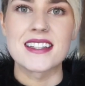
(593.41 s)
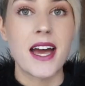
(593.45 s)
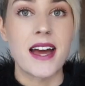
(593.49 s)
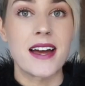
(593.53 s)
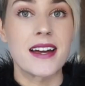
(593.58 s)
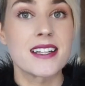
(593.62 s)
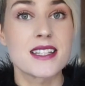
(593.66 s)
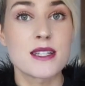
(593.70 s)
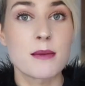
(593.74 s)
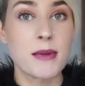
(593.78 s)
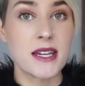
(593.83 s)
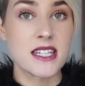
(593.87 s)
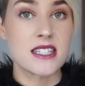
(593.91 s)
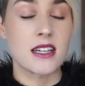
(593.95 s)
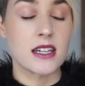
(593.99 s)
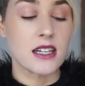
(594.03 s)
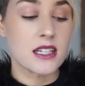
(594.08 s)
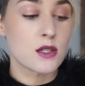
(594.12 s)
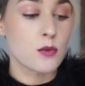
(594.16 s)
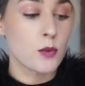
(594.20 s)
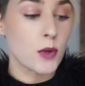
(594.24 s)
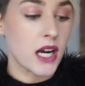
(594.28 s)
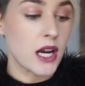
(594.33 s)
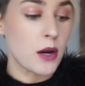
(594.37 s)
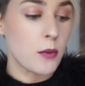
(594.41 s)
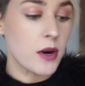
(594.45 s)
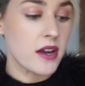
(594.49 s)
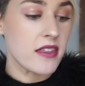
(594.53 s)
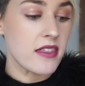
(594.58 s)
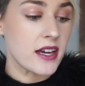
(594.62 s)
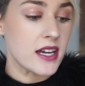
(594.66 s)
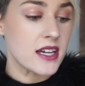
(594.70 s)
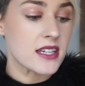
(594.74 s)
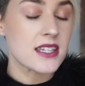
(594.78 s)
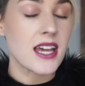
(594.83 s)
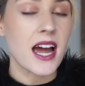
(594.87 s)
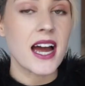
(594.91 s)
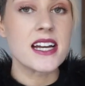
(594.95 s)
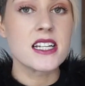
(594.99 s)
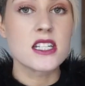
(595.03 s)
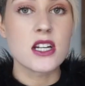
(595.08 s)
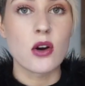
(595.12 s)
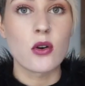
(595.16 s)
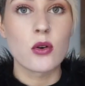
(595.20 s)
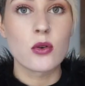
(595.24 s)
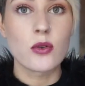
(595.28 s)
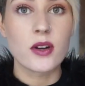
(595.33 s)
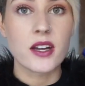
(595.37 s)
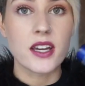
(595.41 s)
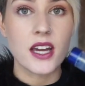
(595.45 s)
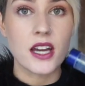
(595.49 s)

Yeah, it's amazing because when I wear this, I don't